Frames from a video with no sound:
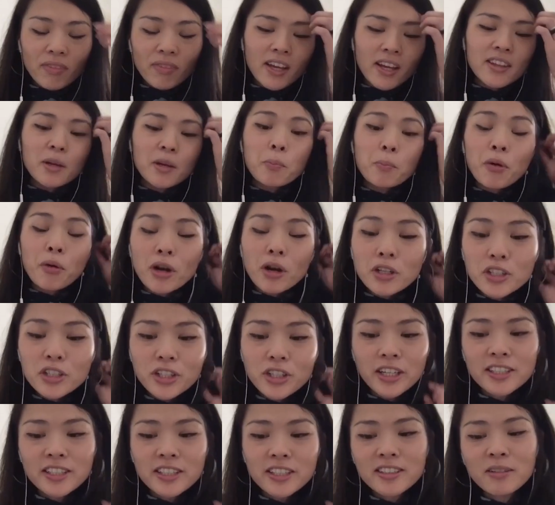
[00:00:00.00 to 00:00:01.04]
and the
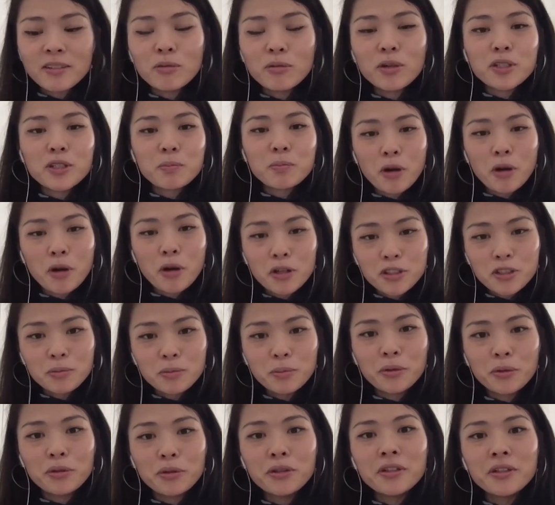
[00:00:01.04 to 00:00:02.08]
project and what is
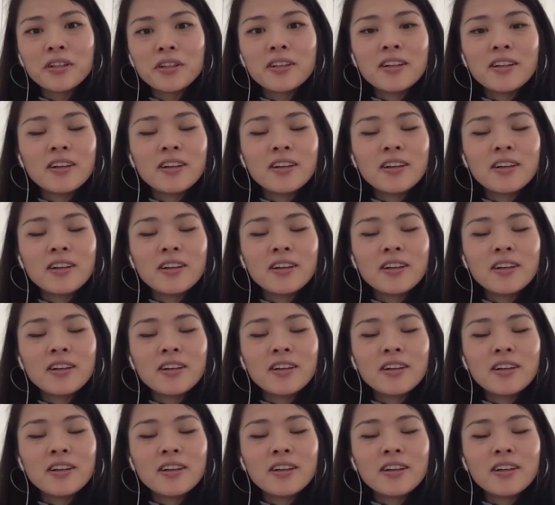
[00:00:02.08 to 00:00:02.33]
possible.